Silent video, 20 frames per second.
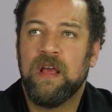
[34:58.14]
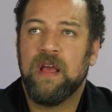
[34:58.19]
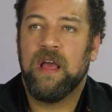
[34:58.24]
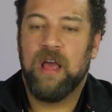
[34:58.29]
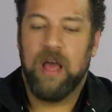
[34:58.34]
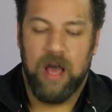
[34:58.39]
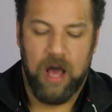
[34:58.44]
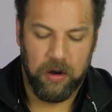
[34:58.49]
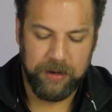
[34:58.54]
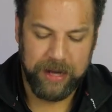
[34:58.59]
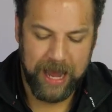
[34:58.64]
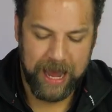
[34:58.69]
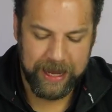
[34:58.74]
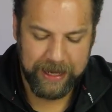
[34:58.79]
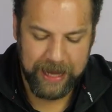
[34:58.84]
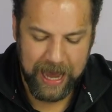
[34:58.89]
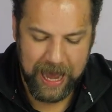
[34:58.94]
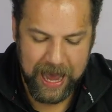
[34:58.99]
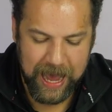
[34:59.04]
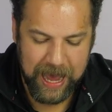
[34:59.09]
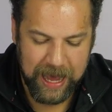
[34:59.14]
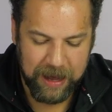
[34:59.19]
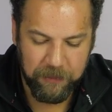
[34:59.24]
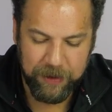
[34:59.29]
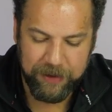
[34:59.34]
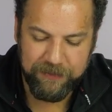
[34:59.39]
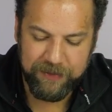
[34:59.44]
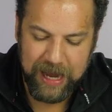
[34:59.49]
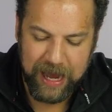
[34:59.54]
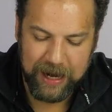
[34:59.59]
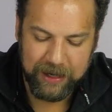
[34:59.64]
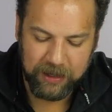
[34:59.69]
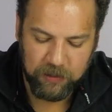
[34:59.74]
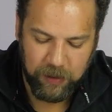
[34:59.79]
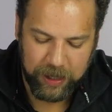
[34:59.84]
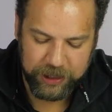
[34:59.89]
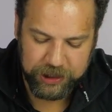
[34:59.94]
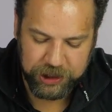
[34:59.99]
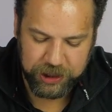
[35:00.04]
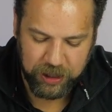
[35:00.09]
Okay, we've got a
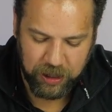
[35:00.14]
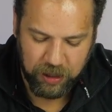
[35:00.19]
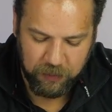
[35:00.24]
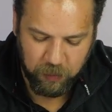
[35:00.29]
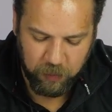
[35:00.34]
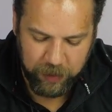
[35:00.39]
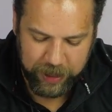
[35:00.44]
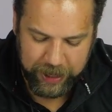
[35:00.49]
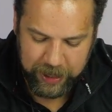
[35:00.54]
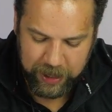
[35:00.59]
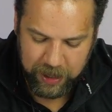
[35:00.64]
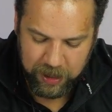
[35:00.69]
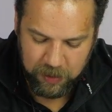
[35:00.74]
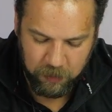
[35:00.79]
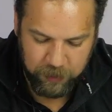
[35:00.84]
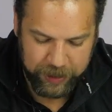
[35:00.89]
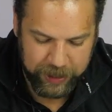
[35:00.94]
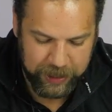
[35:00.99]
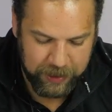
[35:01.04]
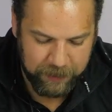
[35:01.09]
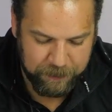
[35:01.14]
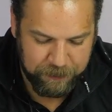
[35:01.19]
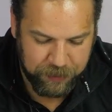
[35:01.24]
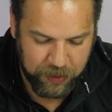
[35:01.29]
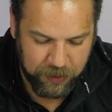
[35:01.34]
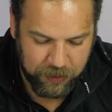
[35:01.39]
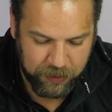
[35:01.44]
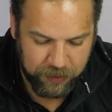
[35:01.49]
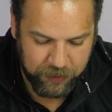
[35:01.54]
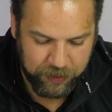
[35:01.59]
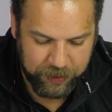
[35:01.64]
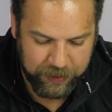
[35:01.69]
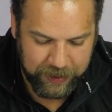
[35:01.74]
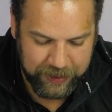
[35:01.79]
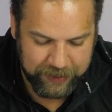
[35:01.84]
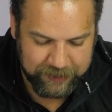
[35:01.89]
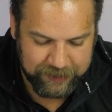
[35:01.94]
question on where we pull this